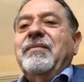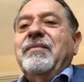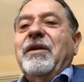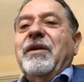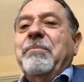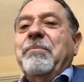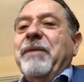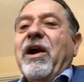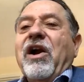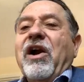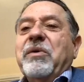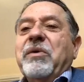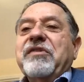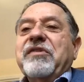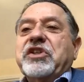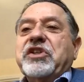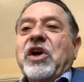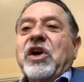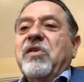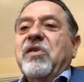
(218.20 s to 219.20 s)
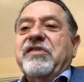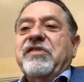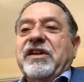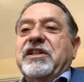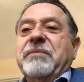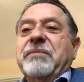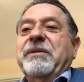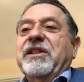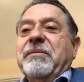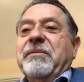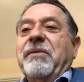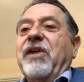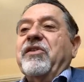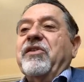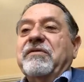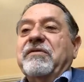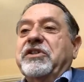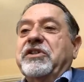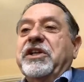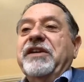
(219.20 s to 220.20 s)
Mary was chosen to be the mother
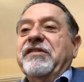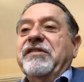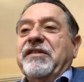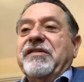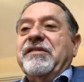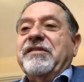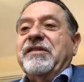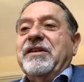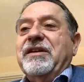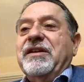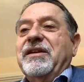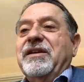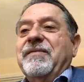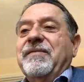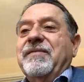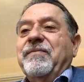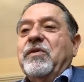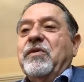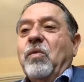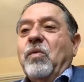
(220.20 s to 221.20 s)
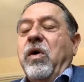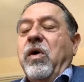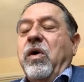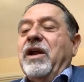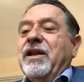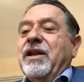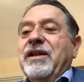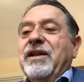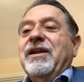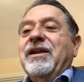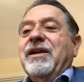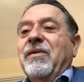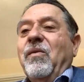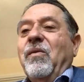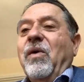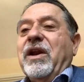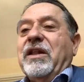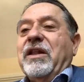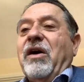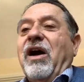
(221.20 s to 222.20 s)
of Jesus.
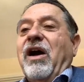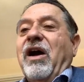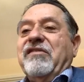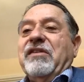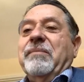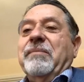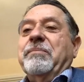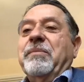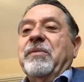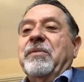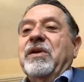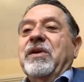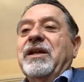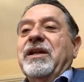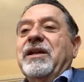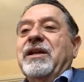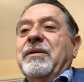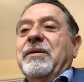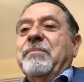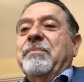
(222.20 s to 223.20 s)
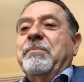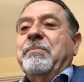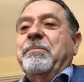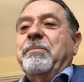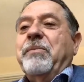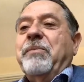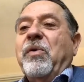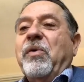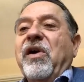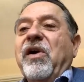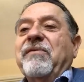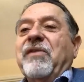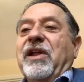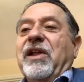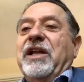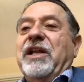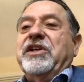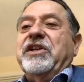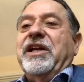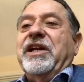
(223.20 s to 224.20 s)
What an awesome
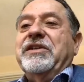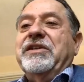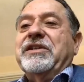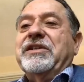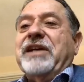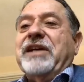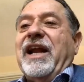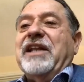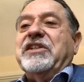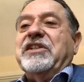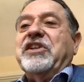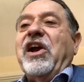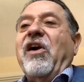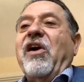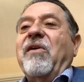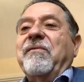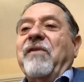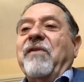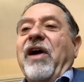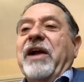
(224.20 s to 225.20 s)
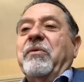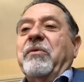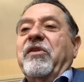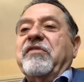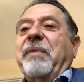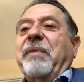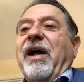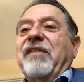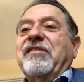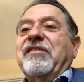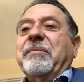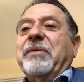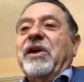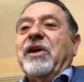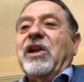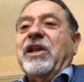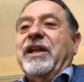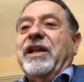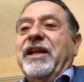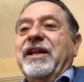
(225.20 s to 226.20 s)
privilege and kind of terrifying
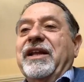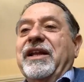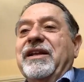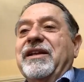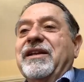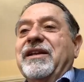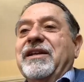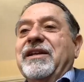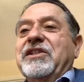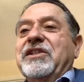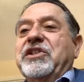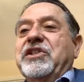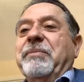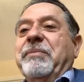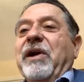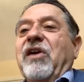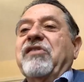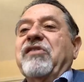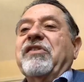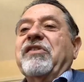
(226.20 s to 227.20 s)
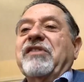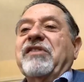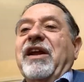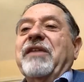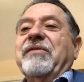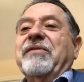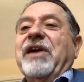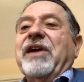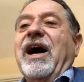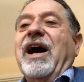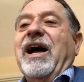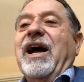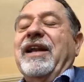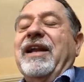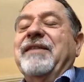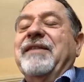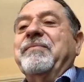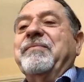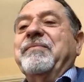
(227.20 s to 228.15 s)
responsibility. She bears the Son of God.